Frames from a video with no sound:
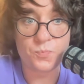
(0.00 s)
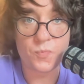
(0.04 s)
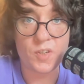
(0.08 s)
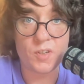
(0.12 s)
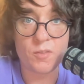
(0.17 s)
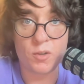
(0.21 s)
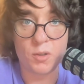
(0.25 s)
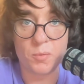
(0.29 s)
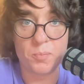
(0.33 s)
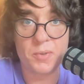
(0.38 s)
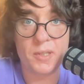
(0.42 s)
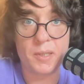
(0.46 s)

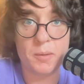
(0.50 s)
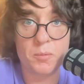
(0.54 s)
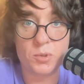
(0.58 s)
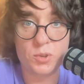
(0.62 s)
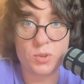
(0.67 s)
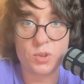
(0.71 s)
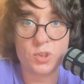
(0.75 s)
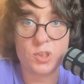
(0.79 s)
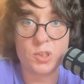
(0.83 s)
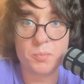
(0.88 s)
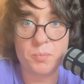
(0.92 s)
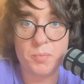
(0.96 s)
Because we
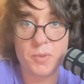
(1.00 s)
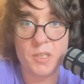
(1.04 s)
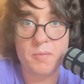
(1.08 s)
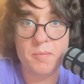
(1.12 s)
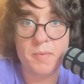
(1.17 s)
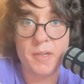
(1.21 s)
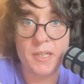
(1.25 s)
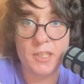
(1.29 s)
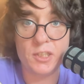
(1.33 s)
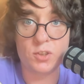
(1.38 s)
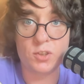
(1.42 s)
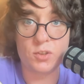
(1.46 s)
can use
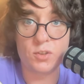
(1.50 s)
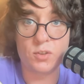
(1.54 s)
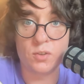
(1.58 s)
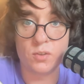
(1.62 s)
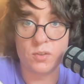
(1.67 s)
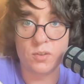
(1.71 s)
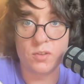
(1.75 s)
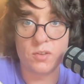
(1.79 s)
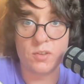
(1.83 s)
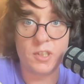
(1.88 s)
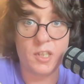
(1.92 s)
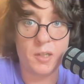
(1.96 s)
this
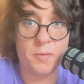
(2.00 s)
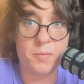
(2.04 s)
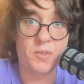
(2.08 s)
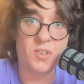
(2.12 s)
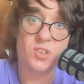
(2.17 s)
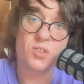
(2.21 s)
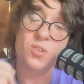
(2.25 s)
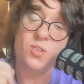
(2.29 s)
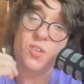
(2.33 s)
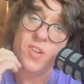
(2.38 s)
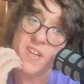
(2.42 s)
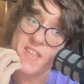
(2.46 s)
input
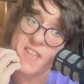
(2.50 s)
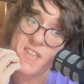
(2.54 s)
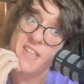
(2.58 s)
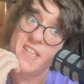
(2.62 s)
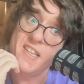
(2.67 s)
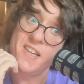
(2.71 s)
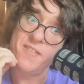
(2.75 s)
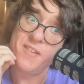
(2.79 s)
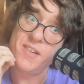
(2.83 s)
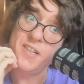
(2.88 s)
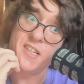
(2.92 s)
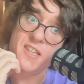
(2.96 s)
in a
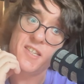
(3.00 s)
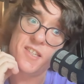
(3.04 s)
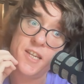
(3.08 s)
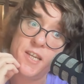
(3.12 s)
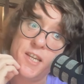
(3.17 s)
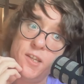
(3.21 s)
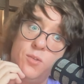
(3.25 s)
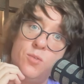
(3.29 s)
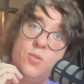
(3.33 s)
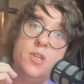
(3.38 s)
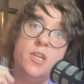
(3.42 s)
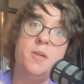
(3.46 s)
variety of
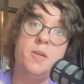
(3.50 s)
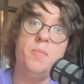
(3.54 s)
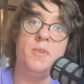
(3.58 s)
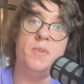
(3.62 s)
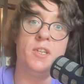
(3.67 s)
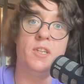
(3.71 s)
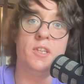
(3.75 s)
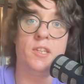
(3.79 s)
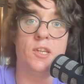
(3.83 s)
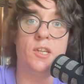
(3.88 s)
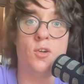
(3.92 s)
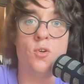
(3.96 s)
other
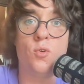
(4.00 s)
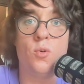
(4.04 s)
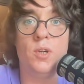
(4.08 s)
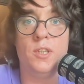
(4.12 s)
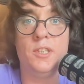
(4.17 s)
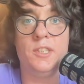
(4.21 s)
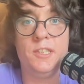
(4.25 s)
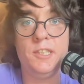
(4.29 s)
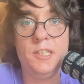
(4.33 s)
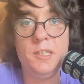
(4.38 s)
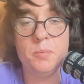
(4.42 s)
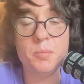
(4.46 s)
forms.
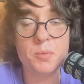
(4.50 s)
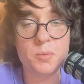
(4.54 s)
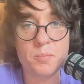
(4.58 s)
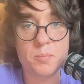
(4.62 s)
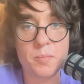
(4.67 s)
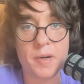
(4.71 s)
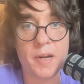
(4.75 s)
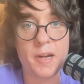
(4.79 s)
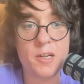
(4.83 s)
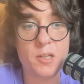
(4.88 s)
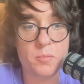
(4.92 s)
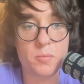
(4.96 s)

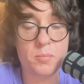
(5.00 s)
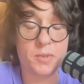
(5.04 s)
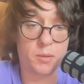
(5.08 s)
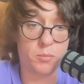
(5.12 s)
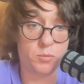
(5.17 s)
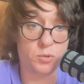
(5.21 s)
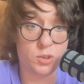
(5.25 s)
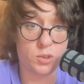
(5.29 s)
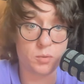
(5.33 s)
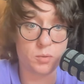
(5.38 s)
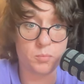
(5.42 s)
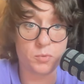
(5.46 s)
So,
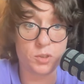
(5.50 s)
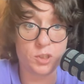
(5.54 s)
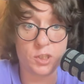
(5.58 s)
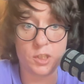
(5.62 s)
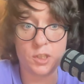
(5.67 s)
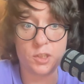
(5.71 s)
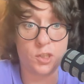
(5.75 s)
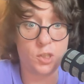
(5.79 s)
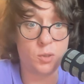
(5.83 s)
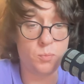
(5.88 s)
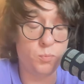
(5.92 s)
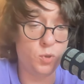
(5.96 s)

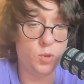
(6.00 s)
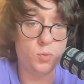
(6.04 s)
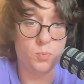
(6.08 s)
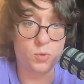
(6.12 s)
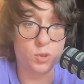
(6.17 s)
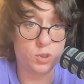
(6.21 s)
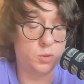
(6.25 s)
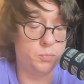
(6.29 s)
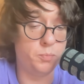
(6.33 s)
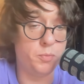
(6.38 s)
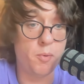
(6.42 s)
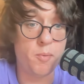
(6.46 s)
we need to
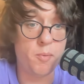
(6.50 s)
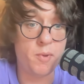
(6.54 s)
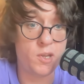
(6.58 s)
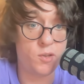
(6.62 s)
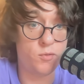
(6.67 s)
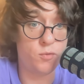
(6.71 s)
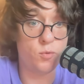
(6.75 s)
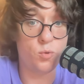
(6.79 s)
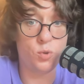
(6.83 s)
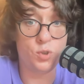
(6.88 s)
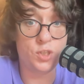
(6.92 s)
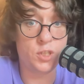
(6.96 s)
make it more
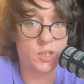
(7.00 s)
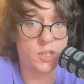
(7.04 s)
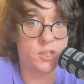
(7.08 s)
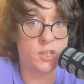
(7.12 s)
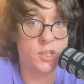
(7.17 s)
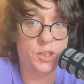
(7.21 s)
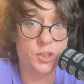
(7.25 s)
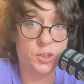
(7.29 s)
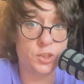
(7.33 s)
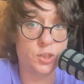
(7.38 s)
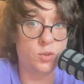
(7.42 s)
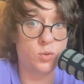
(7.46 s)

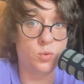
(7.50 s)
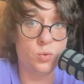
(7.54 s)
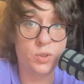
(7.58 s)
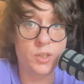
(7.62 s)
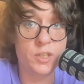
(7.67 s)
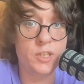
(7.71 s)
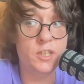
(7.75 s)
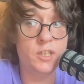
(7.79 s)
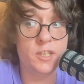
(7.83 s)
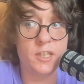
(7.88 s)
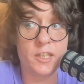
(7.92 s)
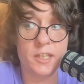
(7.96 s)
universal.
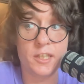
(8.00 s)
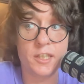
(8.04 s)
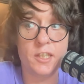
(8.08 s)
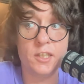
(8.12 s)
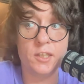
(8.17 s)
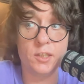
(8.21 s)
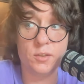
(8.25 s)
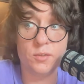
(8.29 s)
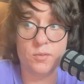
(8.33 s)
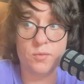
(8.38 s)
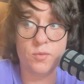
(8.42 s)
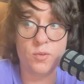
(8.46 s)

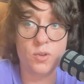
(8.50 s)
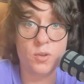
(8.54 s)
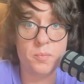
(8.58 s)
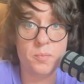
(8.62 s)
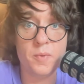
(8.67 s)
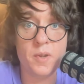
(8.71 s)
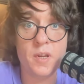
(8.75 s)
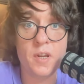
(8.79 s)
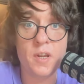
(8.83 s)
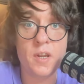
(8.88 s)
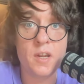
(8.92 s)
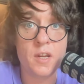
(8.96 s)
Let's do it.
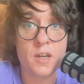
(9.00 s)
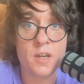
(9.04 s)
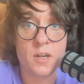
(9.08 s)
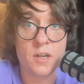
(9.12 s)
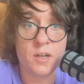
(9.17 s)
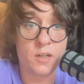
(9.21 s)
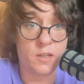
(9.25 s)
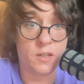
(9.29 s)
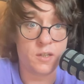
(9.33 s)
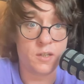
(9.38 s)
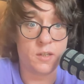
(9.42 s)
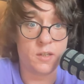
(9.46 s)

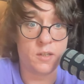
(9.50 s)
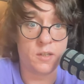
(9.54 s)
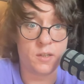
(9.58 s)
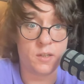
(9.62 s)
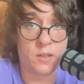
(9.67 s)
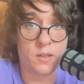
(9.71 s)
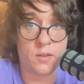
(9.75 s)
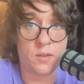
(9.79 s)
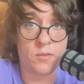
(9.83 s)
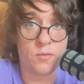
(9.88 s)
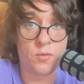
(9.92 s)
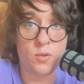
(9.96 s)
Here
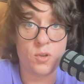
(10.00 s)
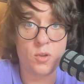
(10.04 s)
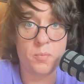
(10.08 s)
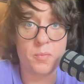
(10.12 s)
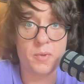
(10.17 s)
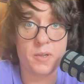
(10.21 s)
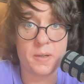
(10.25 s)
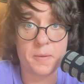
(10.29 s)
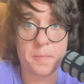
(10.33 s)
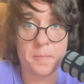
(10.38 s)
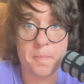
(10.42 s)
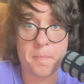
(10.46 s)
we'll
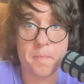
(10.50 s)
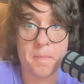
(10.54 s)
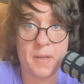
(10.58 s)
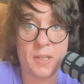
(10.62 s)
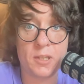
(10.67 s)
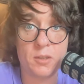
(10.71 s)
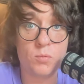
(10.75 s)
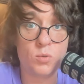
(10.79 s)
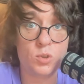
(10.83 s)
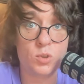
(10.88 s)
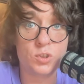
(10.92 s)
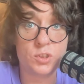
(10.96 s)
specify the
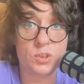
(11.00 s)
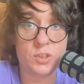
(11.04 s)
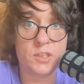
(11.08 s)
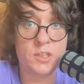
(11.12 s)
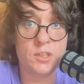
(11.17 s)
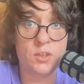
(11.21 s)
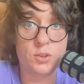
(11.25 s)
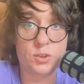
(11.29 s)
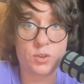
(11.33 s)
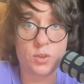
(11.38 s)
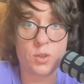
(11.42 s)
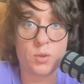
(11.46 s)
state
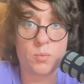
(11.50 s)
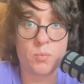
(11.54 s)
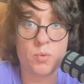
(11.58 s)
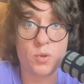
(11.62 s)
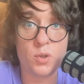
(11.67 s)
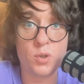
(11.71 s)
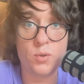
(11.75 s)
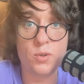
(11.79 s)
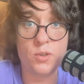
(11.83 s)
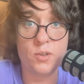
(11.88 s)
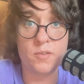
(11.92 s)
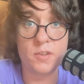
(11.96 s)
and
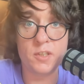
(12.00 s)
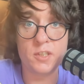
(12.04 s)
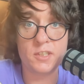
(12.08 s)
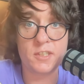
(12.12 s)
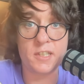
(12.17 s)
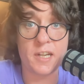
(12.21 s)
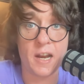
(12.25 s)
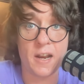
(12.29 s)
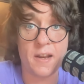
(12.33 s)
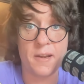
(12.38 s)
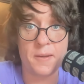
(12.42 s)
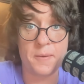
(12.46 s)
declare its
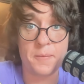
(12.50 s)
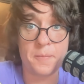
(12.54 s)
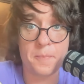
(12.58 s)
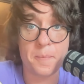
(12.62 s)
type.